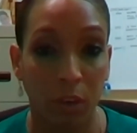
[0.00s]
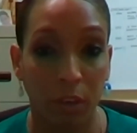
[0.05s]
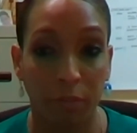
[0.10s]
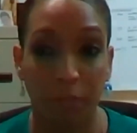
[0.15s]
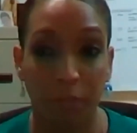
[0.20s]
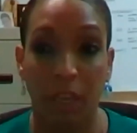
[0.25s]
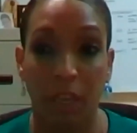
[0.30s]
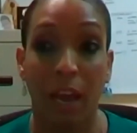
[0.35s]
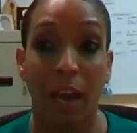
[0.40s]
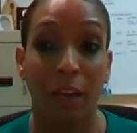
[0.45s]
if
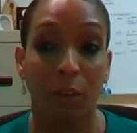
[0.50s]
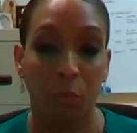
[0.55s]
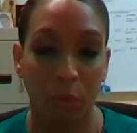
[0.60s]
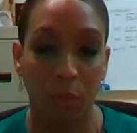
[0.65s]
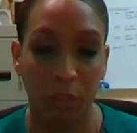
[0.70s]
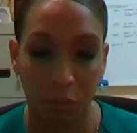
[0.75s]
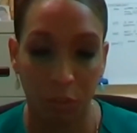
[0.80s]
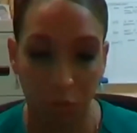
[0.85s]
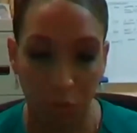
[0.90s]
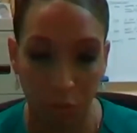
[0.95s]
they had
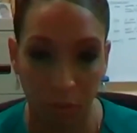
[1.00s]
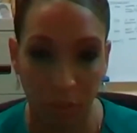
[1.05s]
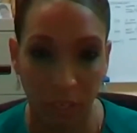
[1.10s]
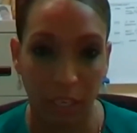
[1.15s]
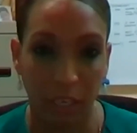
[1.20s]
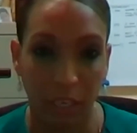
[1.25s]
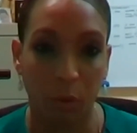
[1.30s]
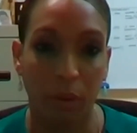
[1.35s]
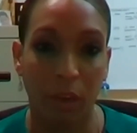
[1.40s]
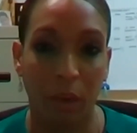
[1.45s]
withdrawn
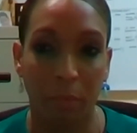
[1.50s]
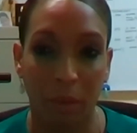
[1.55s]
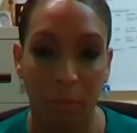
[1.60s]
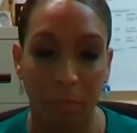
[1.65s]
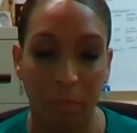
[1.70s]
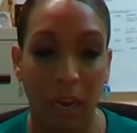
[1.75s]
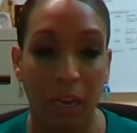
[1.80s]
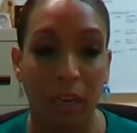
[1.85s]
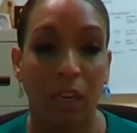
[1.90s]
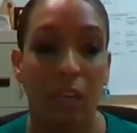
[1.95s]
and now coming
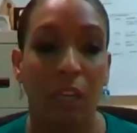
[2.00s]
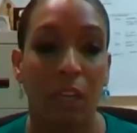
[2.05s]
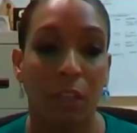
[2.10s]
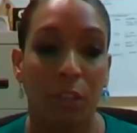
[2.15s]
back,